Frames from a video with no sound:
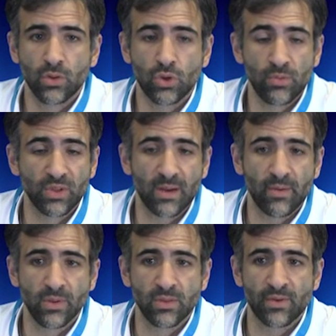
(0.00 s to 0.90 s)

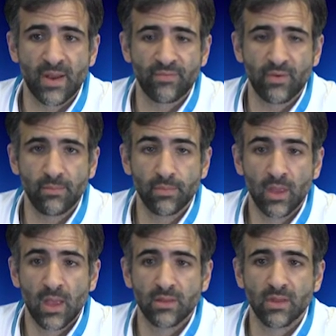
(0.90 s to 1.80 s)
chemotherapy with sorafenib
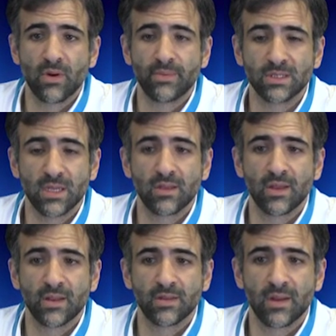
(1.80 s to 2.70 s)
that represent
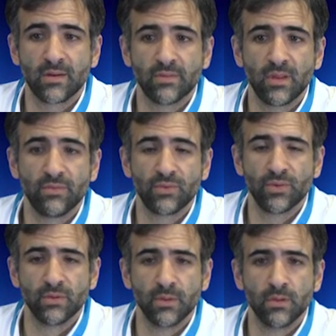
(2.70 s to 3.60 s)
an alternative
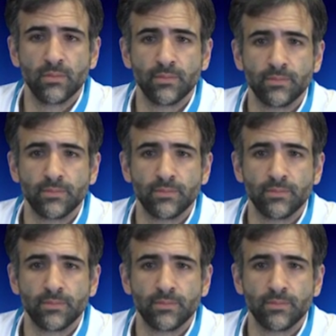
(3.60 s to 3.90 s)
treatment.